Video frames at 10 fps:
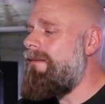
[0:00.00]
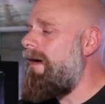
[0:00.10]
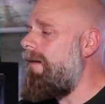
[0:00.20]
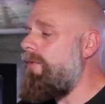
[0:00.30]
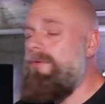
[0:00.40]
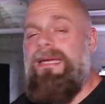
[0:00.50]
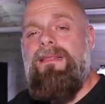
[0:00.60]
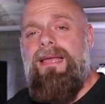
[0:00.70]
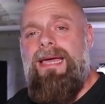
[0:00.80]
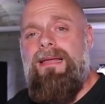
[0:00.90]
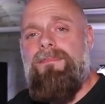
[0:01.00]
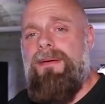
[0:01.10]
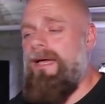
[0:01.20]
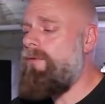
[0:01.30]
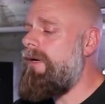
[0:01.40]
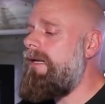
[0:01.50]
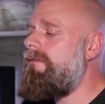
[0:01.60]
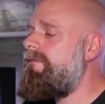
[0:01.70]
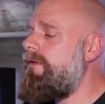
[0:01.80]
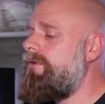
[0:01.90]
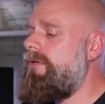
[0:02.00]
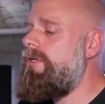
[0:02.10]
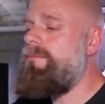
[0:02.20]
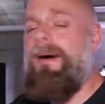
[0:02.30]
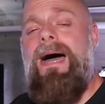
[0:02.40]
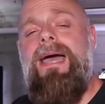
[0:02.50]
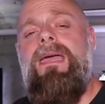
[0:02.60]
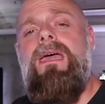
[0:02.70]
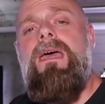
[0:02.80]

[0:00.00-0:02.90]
Marineland Penguin filter you buy.